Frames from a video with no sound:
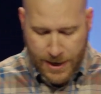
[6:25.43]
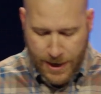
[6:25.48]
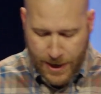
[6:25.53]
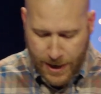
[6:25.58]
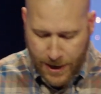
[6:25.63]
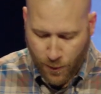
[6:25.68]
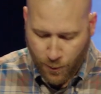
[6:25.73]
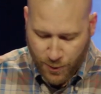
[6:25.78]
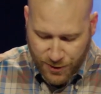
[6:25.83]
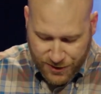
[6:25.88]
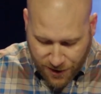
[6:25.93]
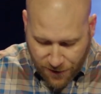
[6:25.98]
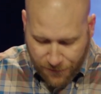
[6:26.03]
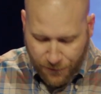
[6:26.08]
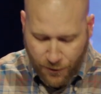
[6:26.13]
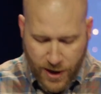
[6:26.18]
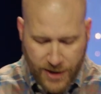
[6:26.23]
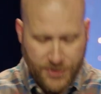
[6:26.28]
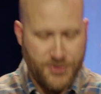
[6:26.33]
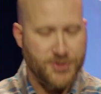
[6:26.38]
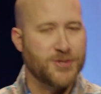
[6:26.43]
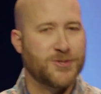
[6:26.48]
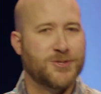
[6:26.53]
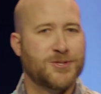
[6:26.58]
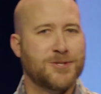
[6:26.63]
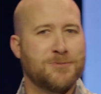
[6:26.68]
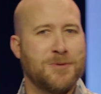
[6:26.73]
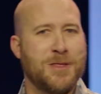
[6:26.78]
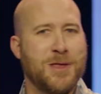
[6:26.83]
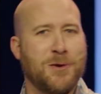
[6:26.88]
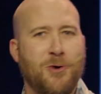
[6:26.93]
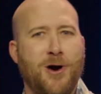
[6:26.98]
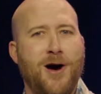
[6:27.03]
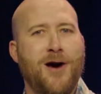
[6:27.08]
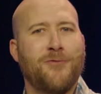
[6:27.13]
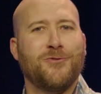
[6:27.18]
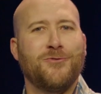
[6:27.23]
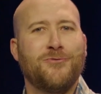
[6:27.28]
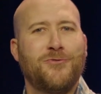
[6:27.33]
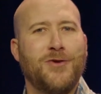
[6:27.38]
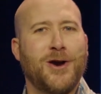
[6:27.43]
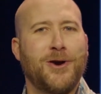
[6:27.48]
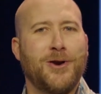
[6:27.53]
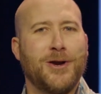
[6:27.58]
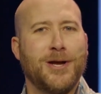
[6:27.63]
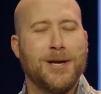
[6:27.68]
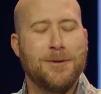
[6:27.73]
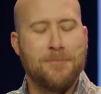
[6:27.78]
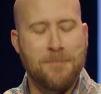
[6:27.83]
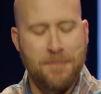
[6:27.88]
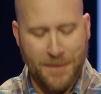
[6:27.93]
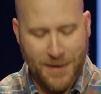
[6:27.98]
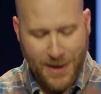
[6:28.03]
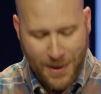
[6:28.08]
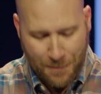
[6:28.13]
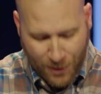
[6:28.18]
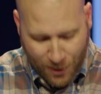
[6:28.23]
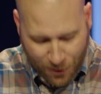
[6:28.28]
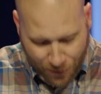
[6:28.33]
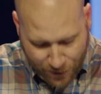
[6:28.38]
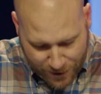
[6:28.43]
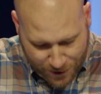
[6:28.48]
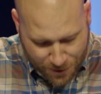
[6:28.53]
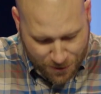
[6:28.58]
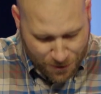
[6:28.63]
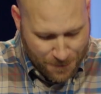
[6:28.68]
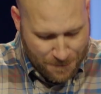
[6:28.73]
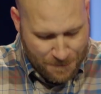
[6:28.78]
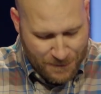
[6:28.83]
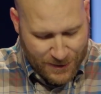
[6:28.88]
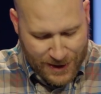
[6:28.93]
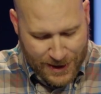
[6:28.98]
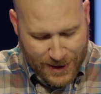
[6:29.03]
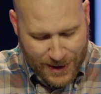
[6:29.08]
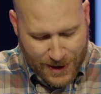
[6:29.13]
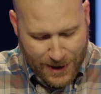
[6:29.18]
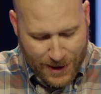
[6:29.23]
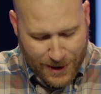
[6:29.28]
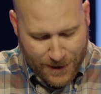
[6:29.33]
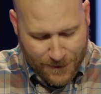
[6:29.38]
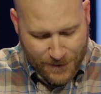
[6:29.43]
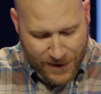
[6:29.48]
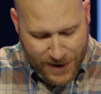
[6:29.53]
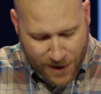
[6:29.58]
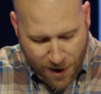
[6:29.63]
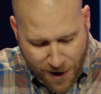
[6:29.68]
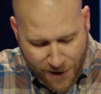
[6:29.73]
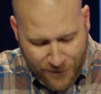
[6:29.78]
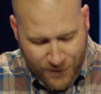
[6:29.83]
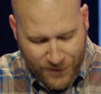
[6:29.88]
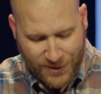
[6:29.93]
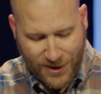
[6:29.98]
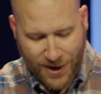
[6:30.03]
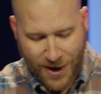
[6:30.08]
were self-righteous, and they were often very hypocritical. They often